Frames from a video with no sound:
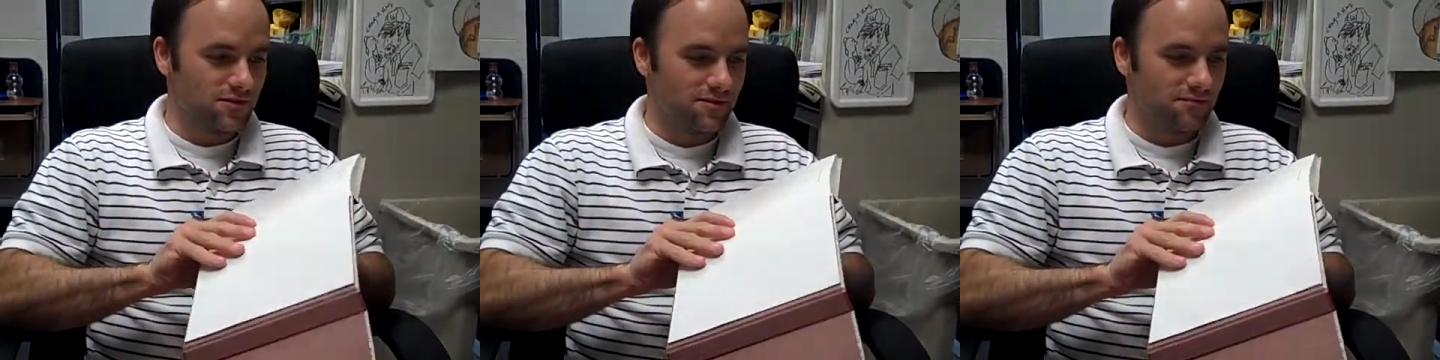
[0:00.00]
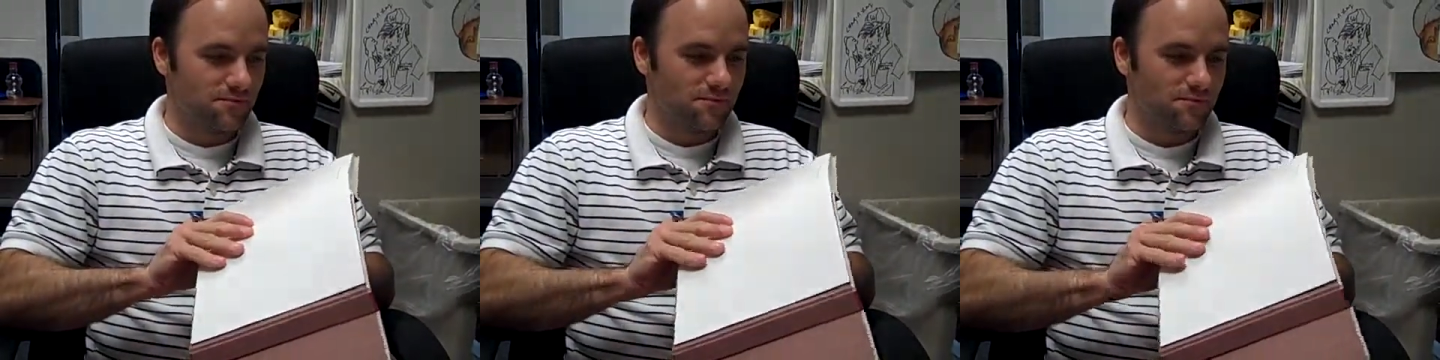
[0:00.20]

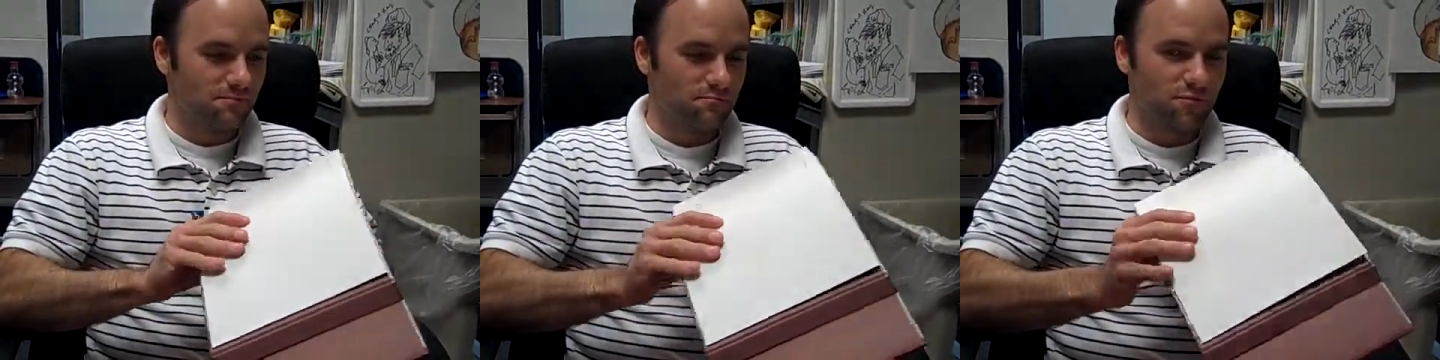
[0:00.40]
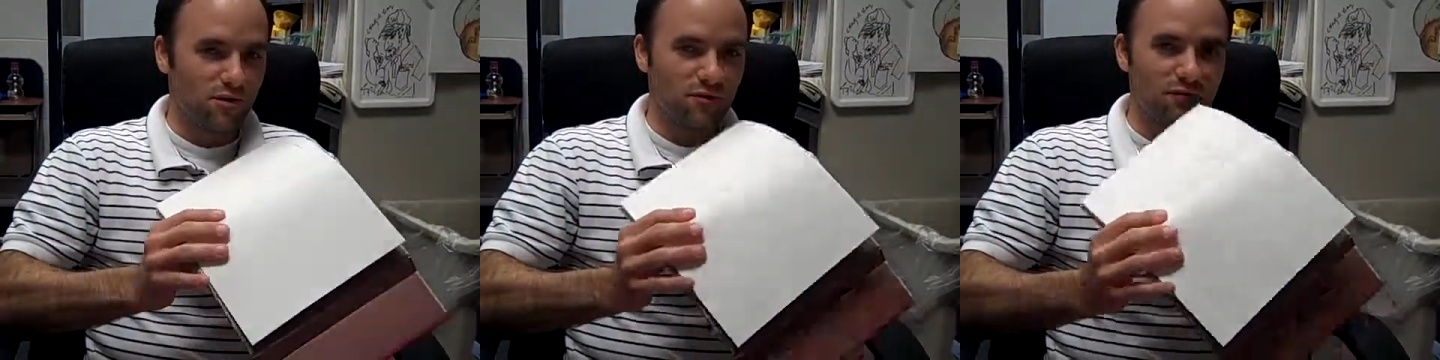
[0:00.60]
the
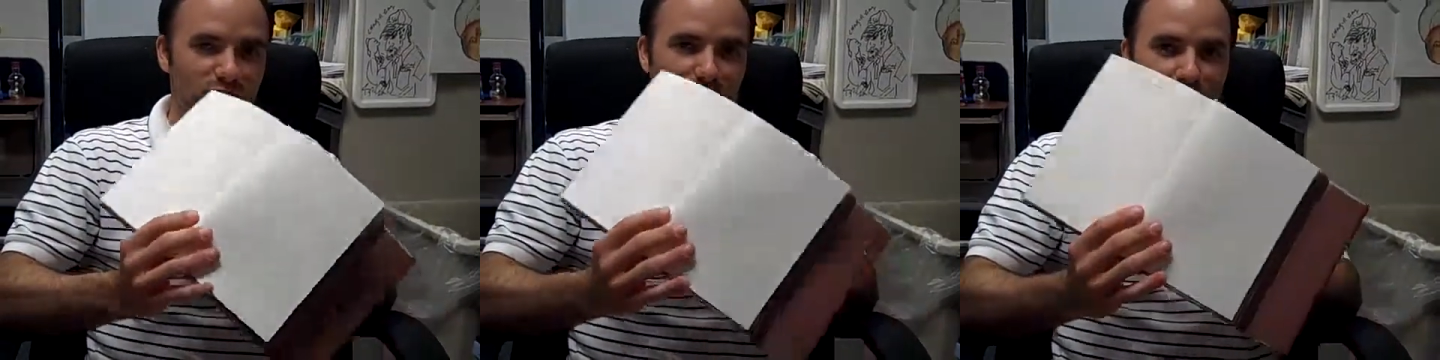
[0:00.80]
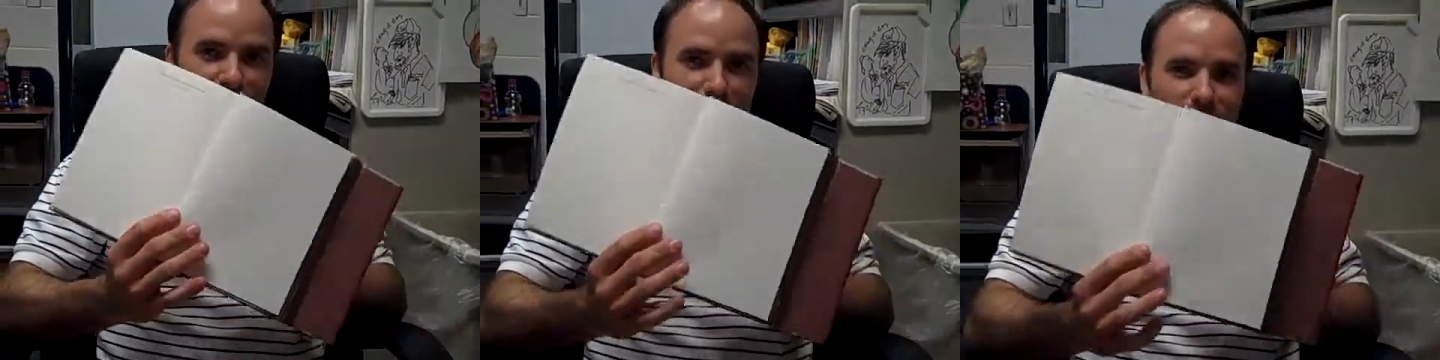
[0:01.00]

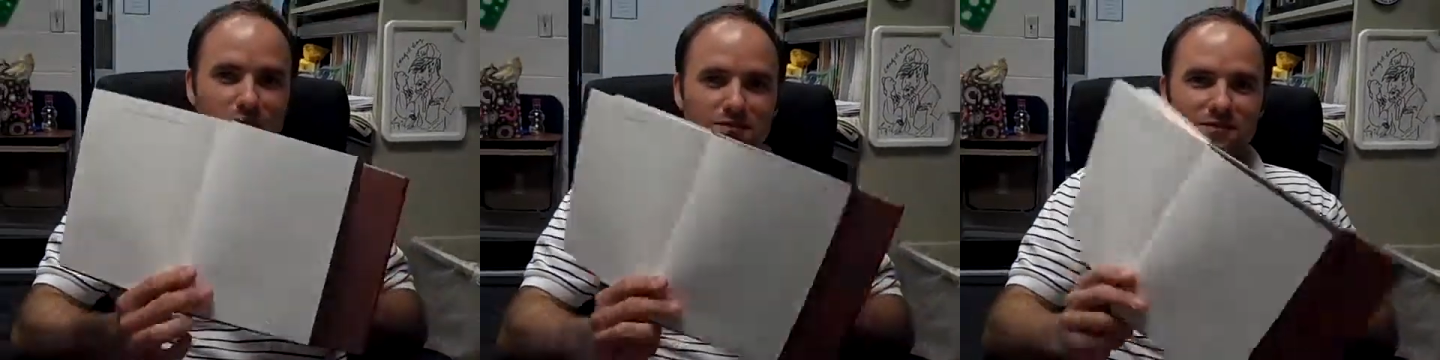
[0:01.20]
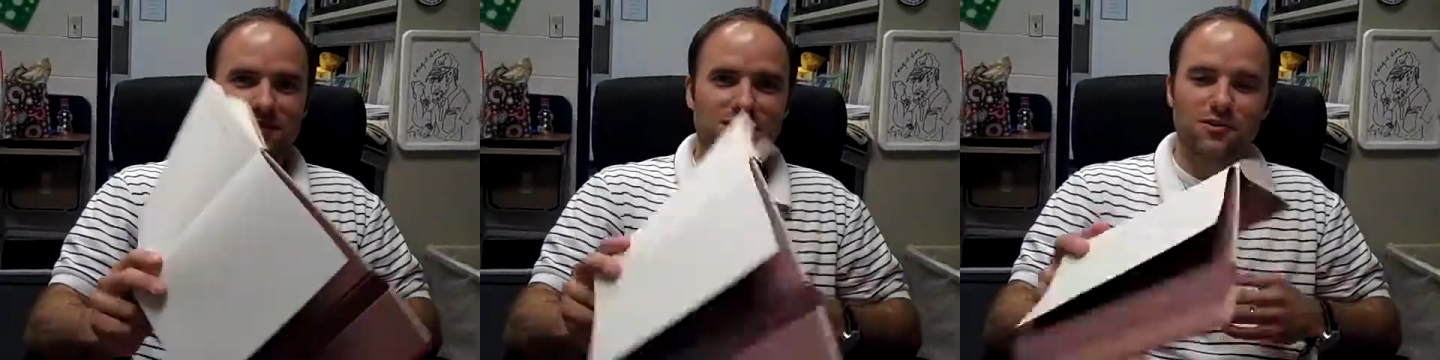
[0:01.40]

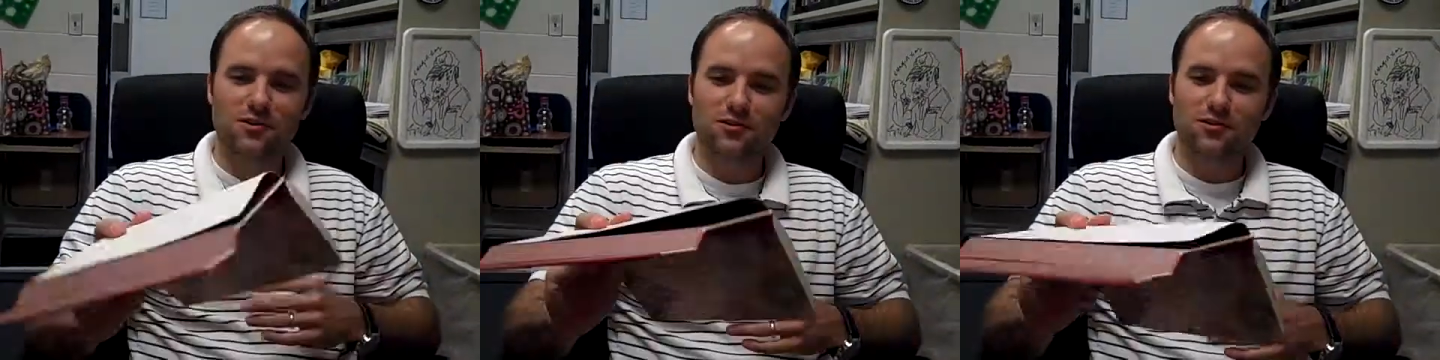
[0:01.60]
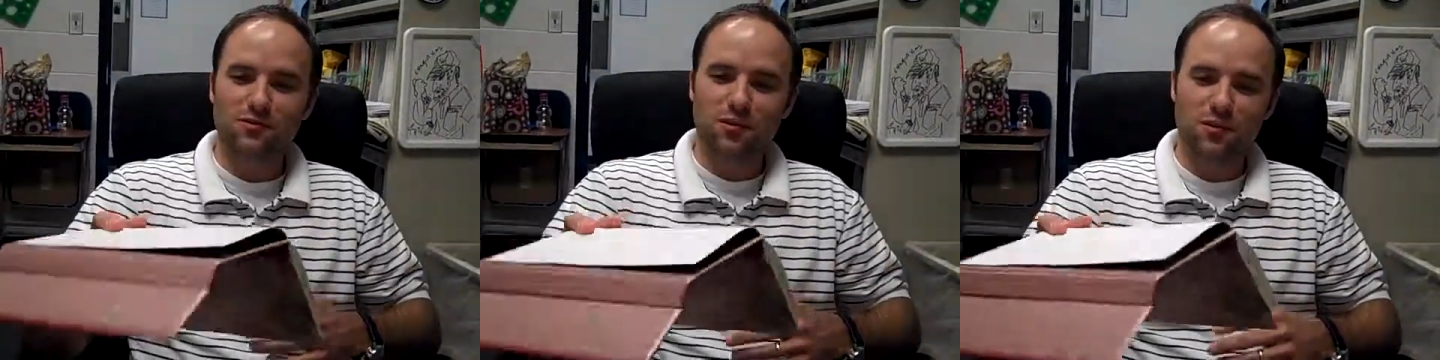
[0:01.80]
a
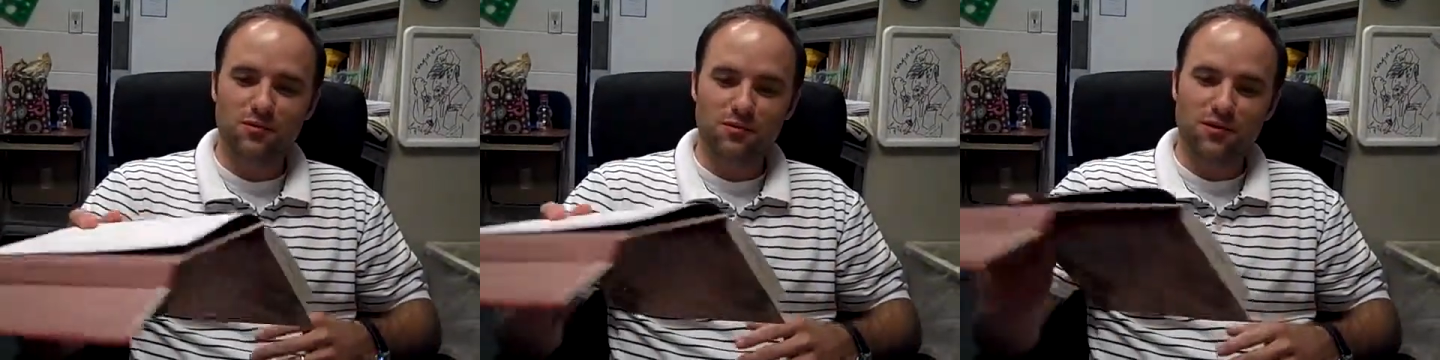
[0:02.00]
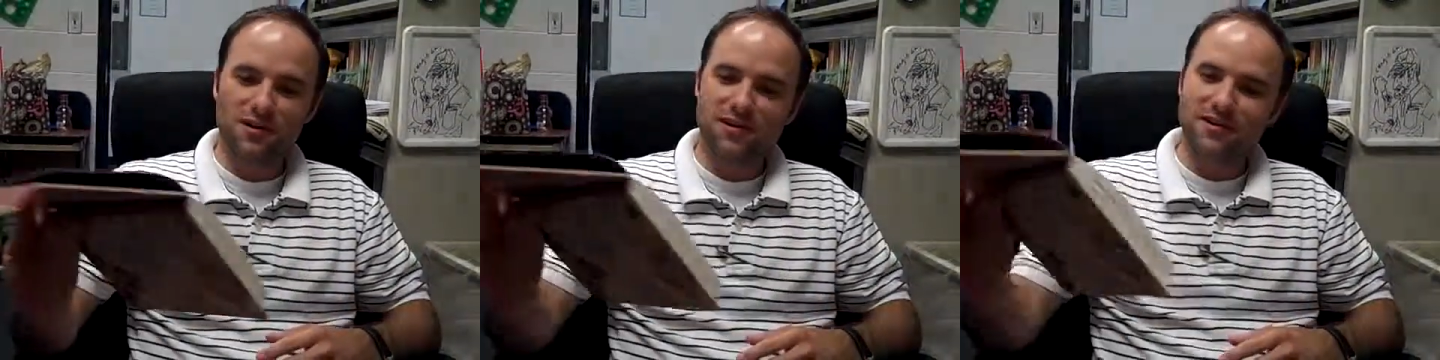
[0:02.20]
good
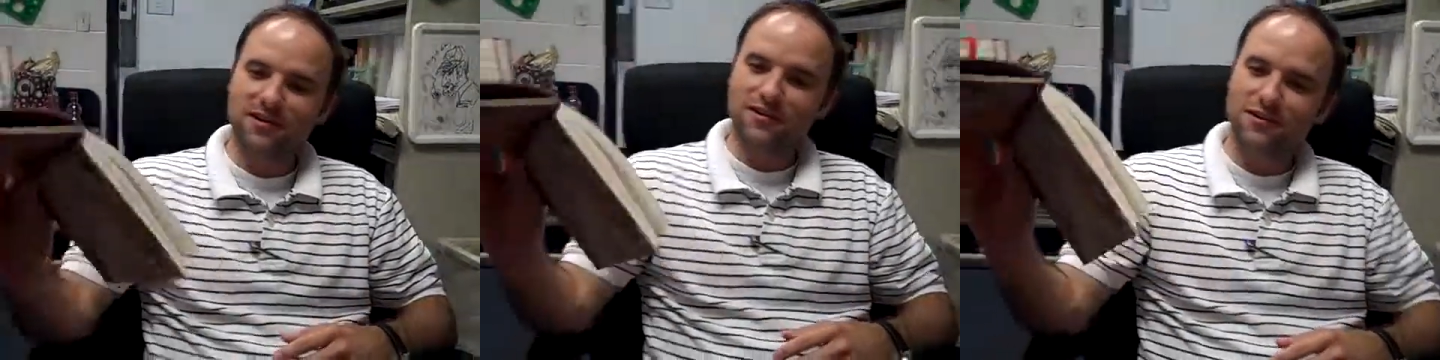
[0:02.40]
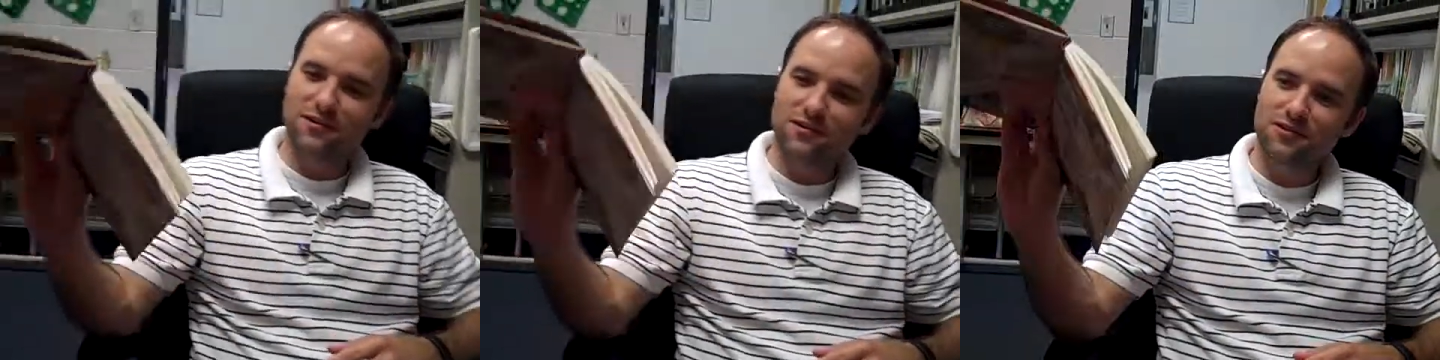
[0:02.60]
quote right
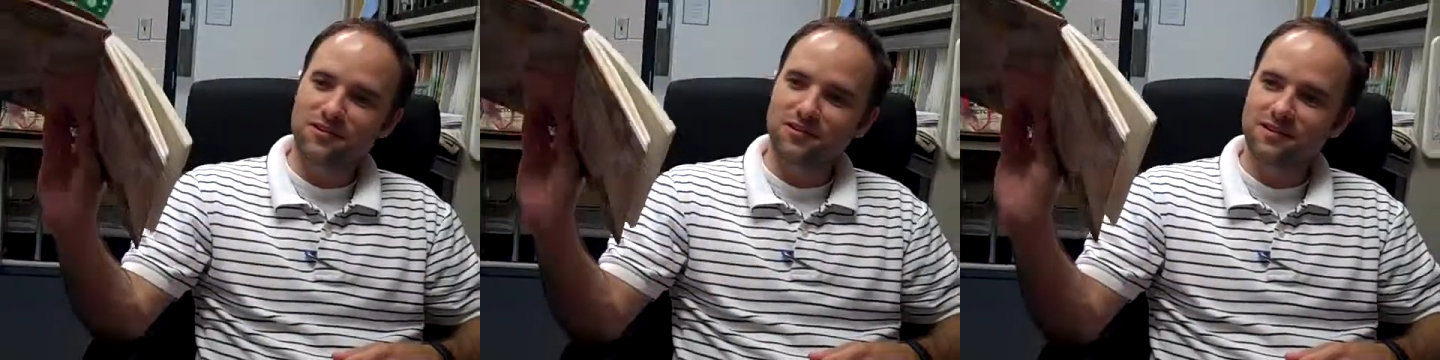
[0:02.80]
here.